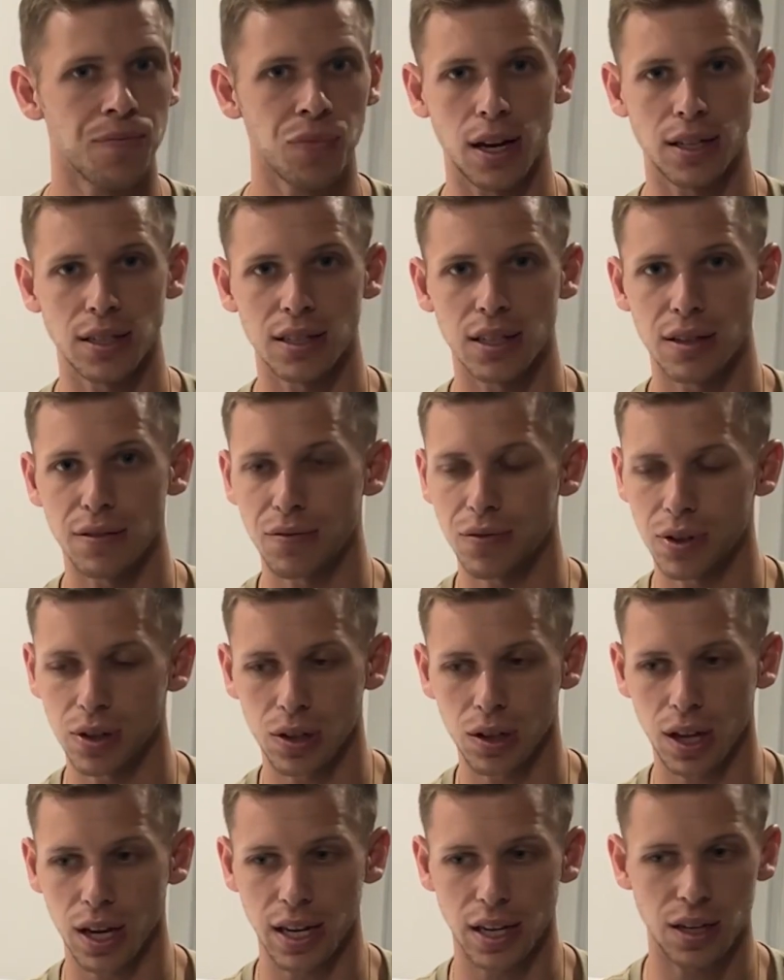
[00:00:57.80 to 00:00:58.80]
I did feel
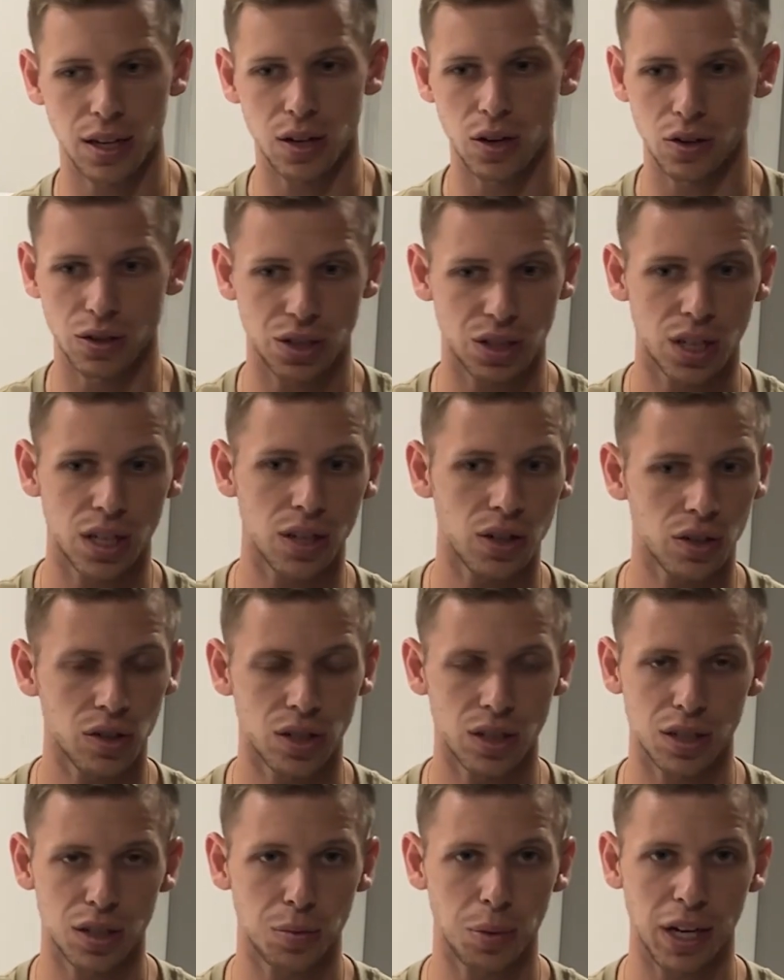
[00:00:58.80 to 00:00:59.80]
like, you know, singles
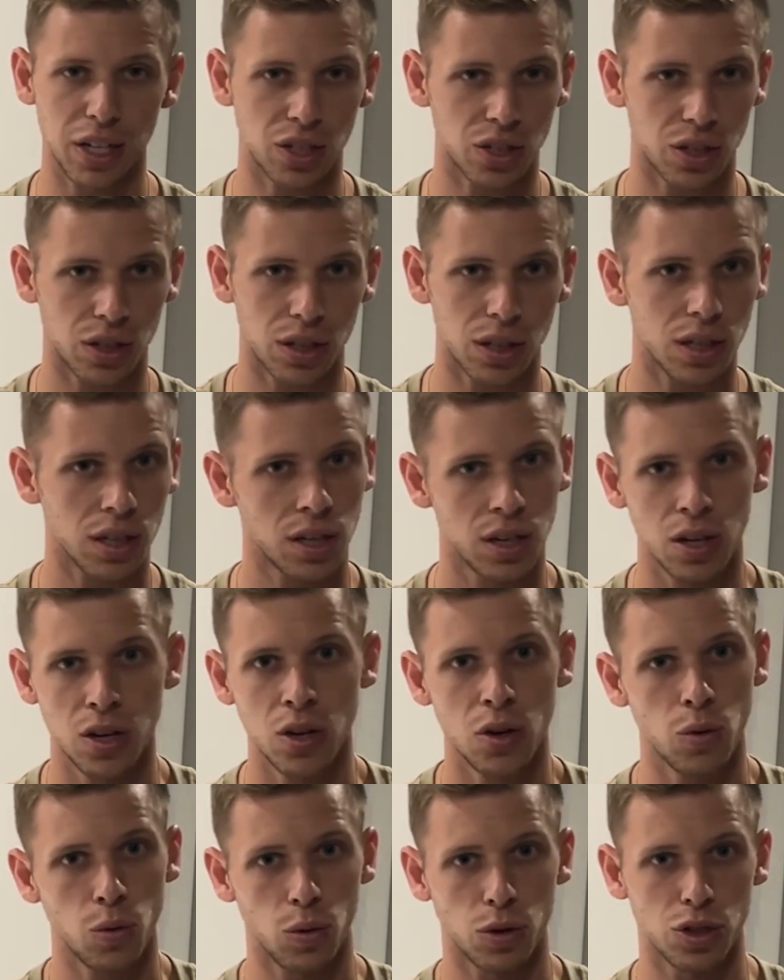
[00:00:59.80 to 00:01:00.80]
especially
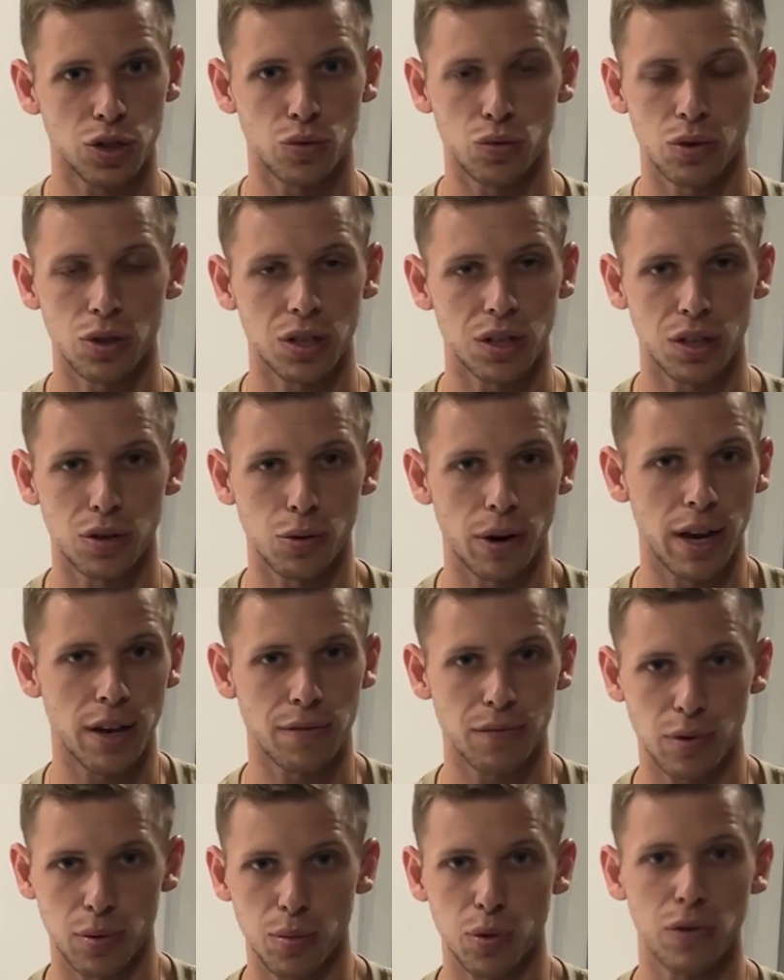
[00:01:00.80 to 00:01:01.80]
was really great
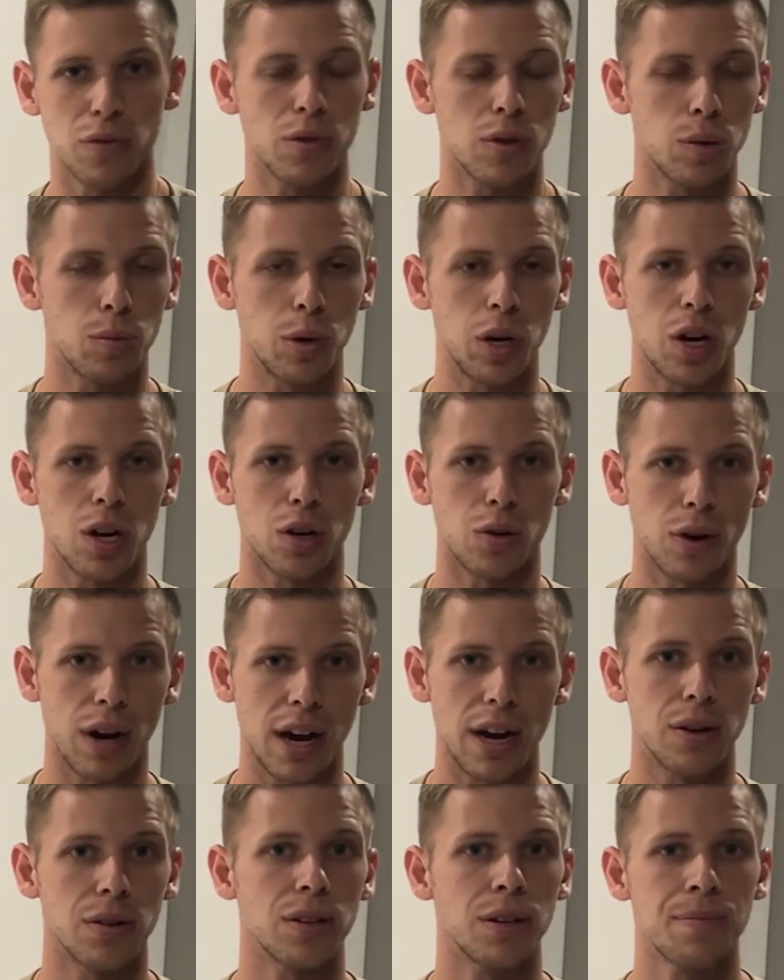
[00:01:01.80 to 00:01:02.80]
for moving the ball
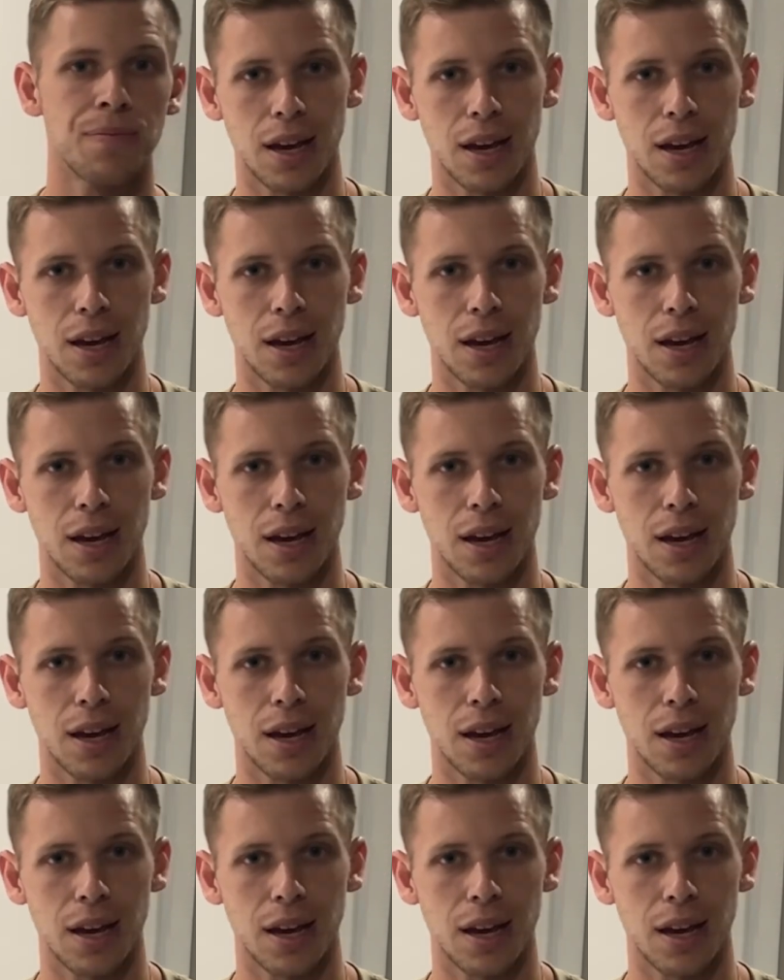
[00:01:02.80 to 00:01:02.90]
around.